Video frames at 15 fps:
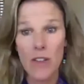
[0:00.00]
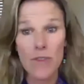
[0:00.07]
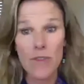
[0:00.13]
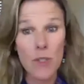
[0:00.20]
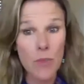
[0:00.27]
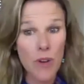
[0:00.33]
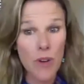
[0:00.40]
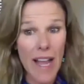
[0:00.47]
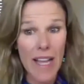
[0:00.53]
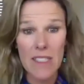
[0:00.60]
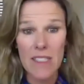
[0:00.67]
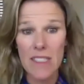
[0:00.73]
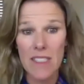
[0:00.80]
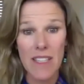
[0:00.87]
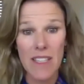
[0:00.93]
to
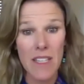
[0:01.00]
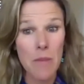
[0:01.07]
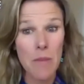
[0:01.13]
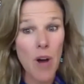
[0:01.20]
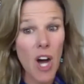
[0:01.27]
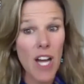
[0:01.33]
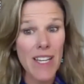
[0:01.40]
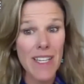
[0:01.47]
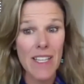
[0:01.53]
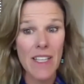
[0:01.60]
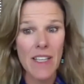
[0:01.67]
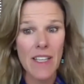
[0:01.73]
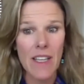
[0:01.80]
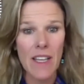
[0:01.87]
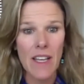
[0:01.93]
practice and
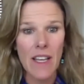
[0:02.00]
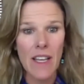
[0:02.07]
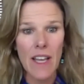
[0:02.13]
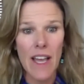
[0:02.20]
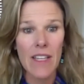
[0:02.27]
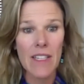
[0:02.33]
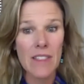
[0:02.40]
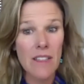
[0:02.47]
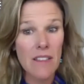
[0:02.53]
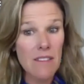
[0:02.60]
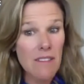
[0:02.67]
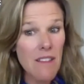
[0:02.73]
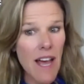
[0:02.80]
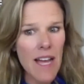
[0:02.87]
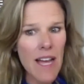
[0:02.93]
embody. And in the
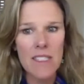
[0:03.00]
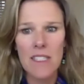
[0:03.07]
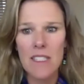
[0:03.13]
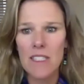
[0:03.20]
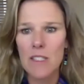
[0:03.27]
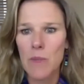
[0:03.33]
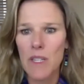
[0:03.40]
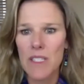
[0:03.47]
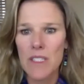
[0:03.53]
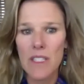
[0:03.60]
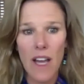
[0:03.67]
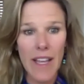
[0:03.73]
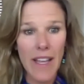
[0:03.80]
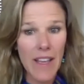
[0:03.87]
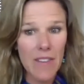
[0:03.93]
last 6 months,
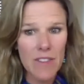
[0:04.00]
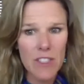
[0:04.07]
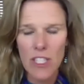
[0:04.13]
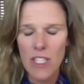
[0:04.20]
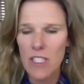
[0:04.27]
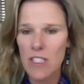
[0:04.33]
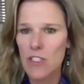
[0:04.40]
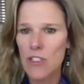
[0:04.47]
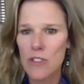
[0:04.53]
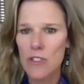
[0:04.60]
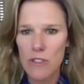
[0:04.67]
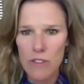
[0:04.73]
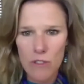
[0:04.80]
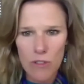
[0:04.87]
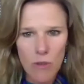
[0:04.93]
I have changed
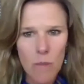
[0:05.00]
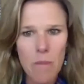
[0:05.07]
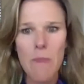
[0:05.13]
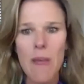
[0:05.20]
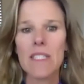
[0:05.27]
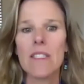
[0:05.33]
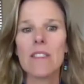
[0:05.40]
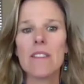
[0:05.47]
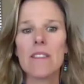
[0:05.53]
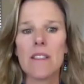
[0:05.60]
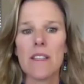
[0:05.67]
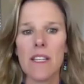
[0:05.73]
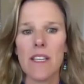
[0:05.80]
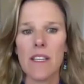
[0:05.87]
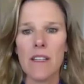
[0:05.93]

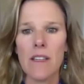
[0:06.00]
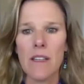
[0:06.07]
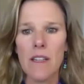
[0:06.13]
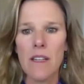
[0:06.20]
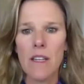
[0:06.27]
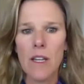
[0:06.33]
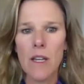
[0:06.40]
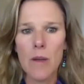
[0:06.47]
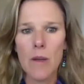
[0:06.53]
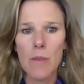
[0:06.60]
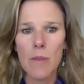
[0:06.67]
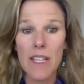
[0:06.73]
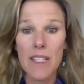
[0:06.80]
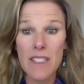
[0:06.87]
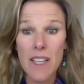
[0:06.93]
tremendously
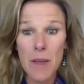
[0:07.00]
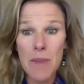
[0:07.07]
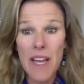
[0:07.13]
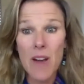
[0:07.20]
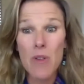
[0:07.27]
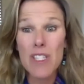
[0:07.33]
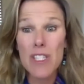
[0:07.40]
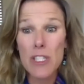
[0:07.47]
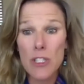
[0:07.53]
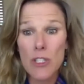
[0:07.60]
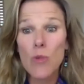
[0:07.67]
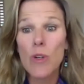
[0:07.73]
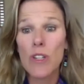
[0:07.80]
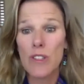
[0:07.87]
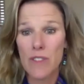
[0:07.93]
because I'm now a
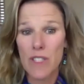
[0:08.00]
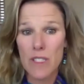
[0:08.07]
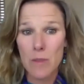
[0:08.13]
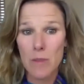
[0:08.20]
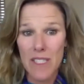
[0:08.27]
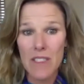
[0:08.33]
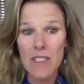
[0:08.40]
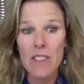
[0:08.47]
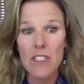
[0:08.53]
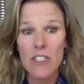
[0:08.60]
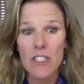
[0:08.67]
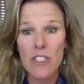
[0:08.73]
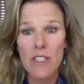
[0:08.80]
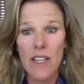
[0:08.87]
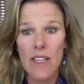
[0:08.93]
steward of this
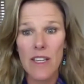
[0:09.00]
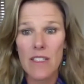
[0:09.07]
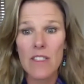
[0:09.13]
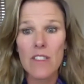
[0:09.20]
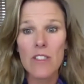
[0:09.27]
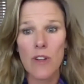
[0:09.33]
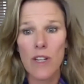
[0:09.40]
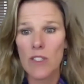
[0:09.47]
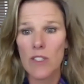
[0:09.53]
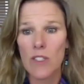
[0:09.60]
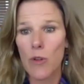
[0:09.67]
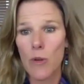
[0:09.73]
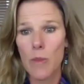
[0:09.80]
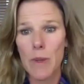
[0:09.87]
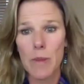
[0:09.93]
message and it is
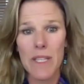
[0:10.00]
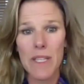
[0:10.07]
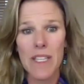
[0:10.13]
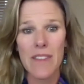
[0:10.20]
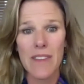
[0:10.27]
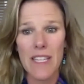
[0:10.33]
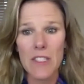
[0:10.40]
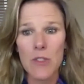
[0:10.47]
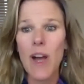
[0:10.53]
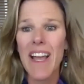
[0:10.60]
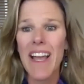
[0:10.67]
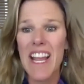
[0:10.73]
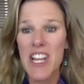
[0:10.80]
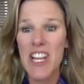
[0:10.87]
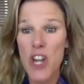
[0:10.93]
transforming me. And that's why
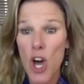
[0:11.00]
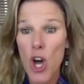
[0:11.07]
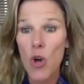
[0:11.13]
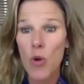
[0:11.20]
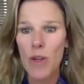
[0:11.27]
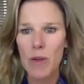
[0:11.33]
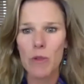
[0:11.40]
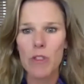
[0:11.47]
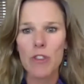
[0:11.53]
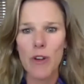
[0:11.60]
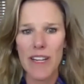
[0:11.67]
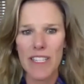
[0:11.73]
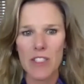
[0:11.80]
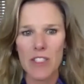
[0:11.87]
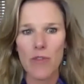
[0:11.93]
I know it will
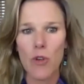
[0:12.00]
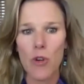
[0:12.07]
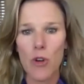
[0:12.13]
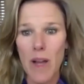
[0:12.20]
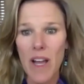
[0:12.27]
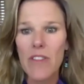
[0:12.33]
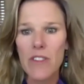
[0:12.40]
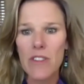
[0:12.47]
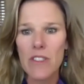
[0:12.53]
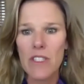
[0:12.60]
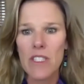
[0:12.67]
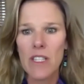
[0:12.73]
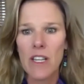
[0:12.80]
transform others.